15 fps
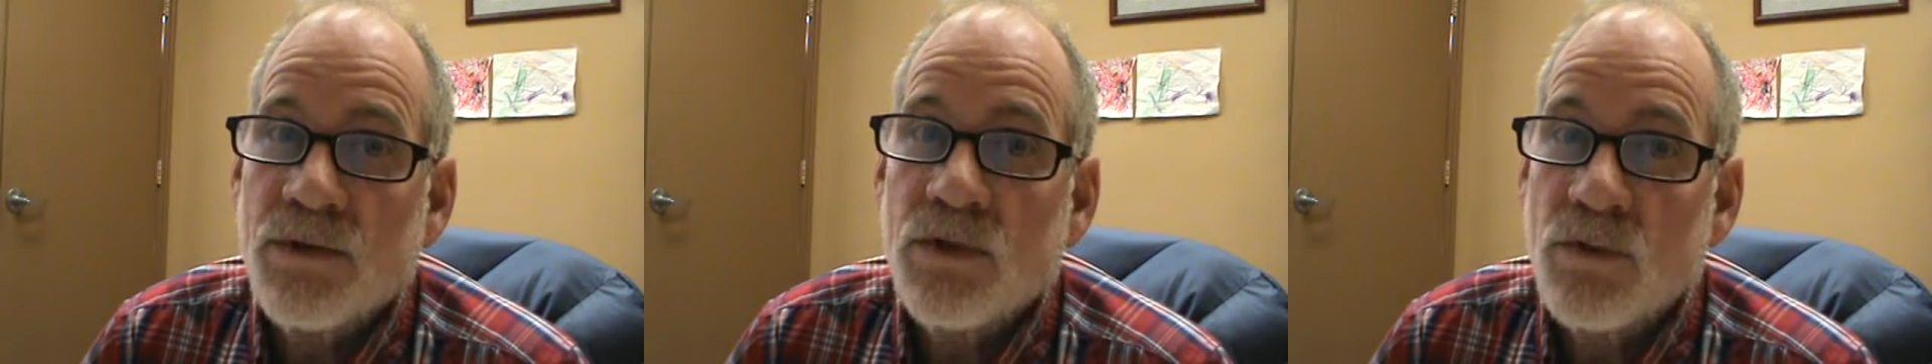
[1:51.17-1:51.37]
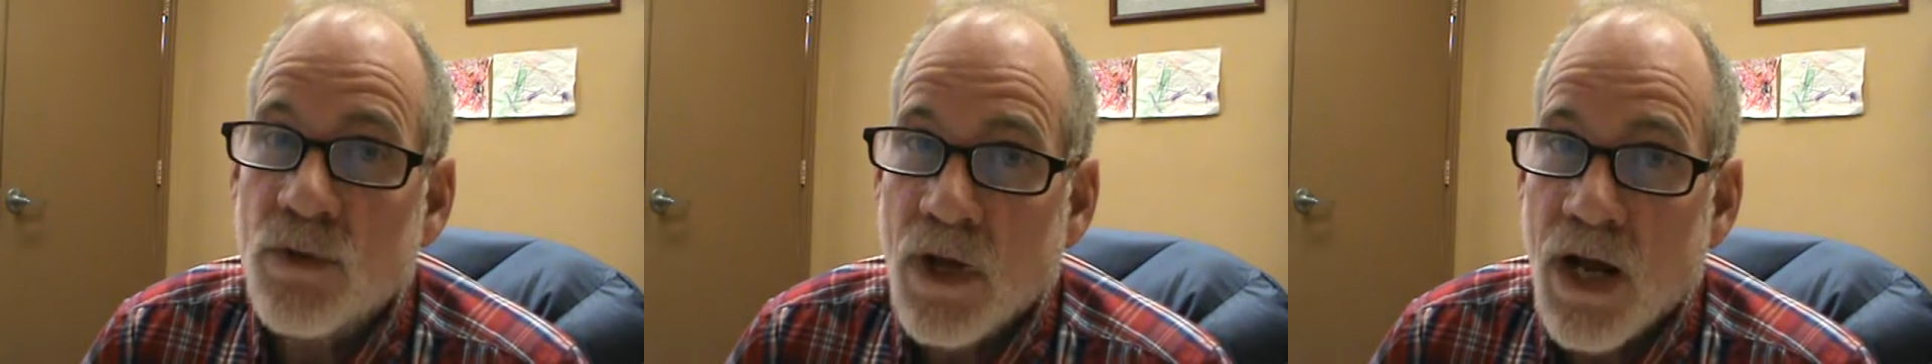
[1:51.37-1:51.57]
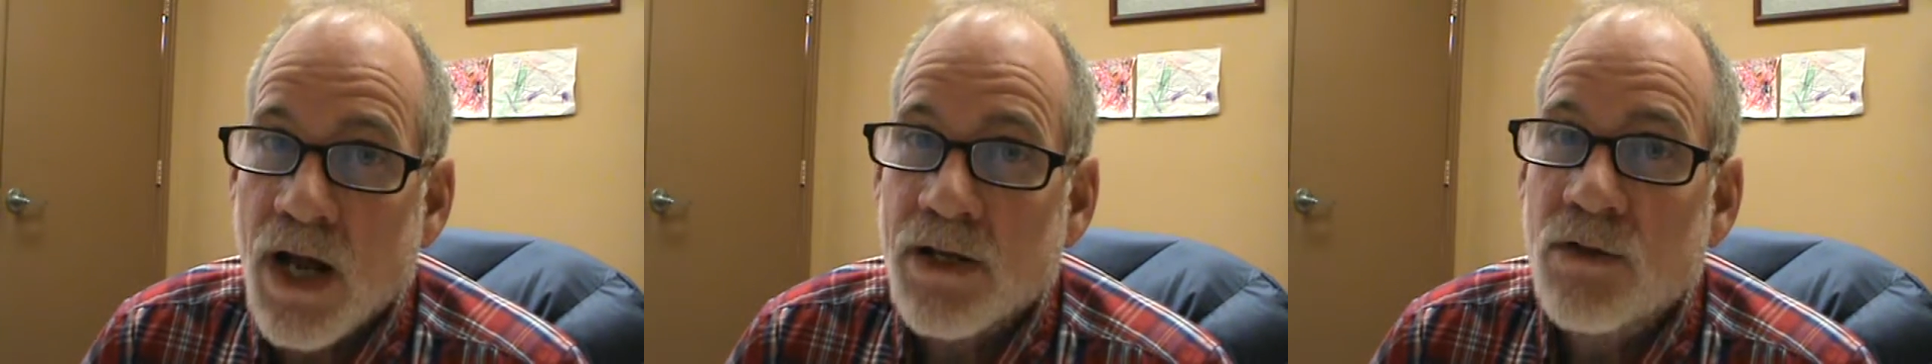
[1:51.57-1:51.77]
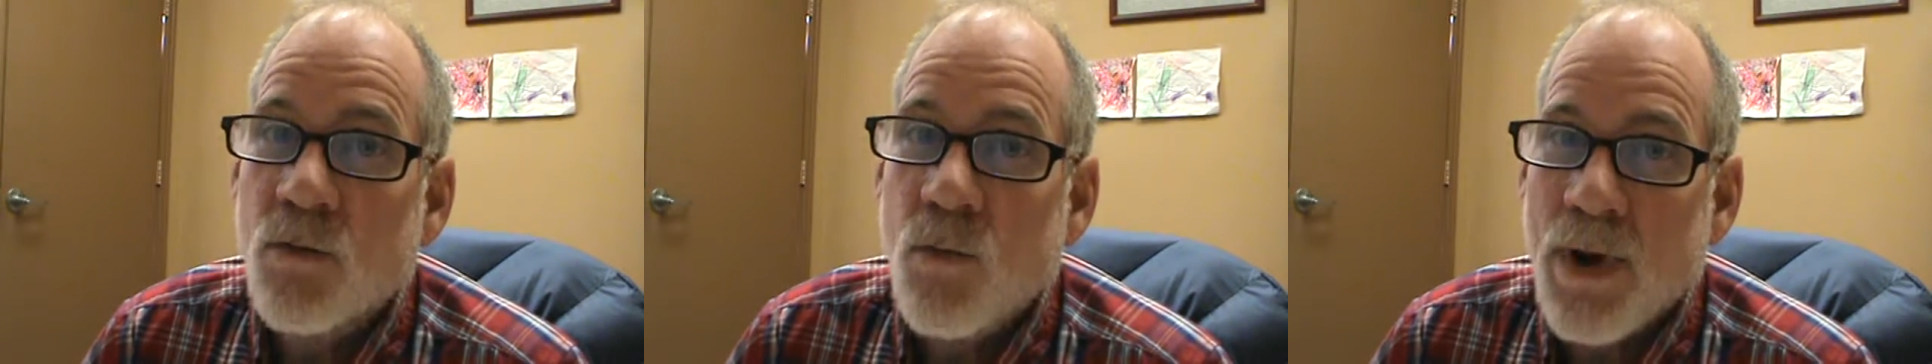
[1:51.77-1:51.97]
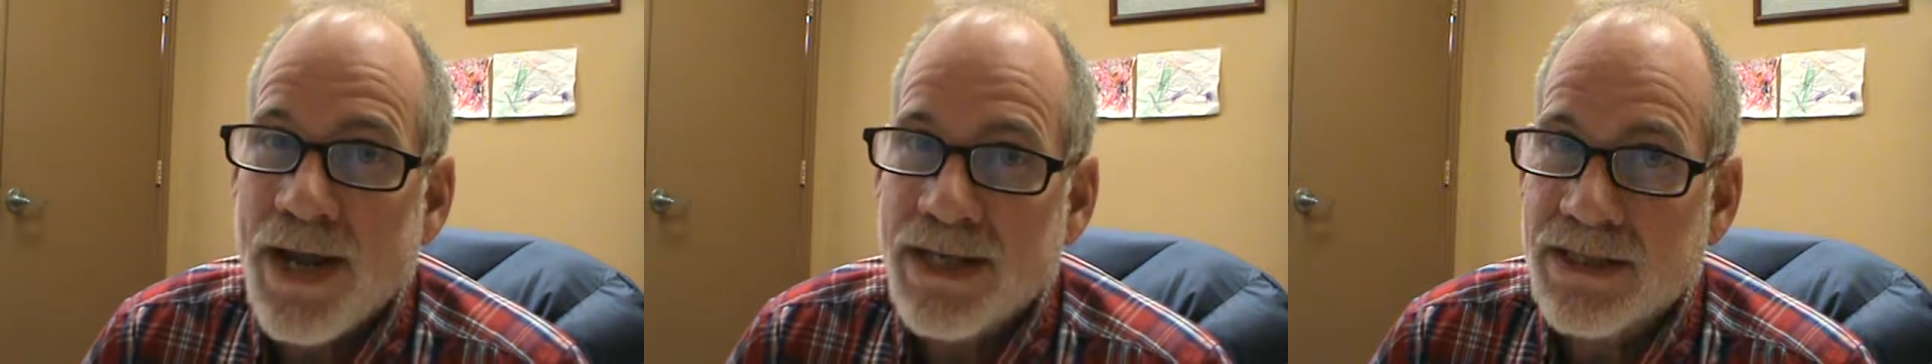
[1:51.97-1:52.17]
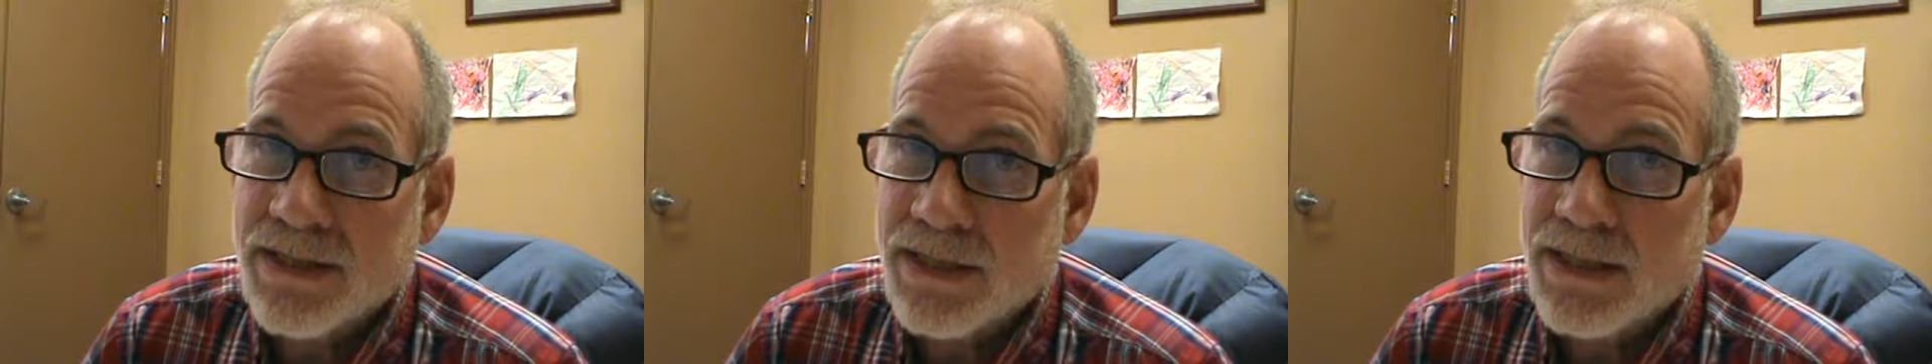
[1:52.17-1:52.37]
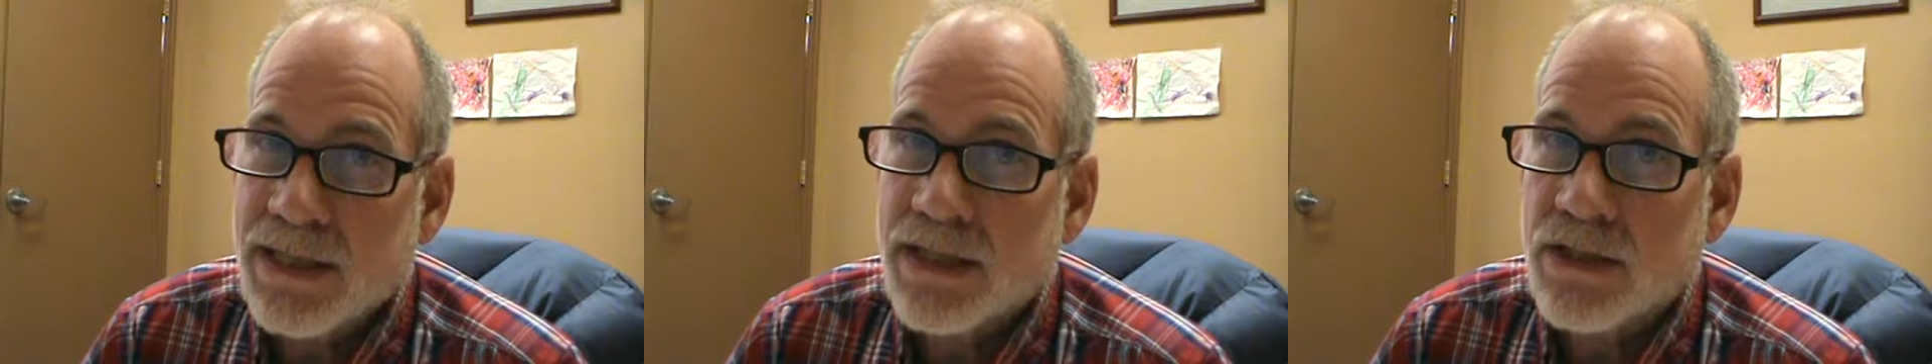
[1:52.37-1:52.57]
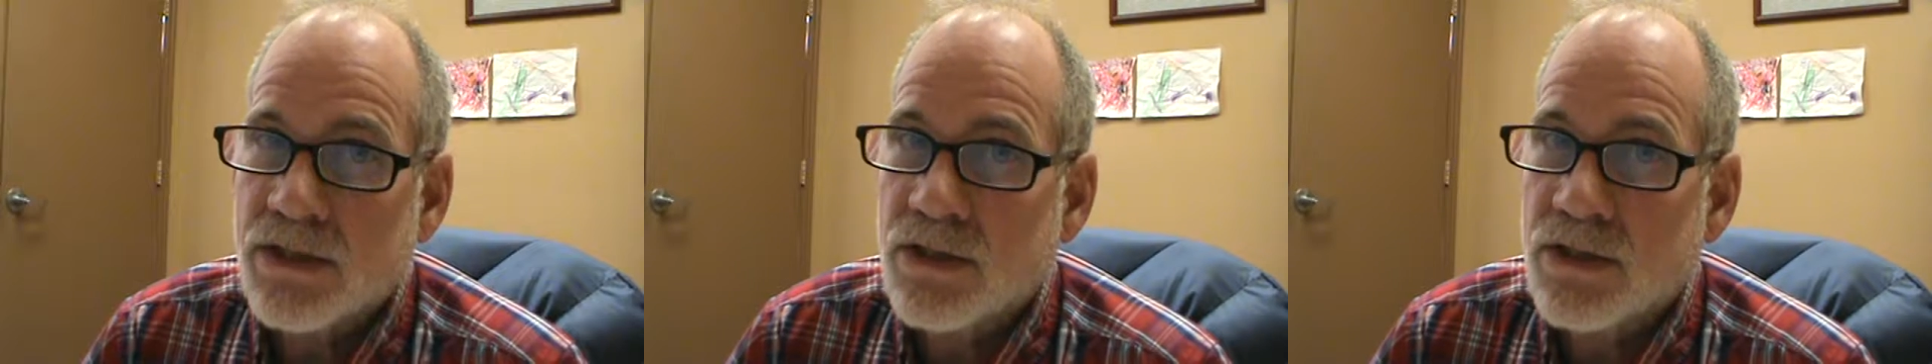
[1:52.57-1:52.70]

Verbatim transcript: Do not wait to the end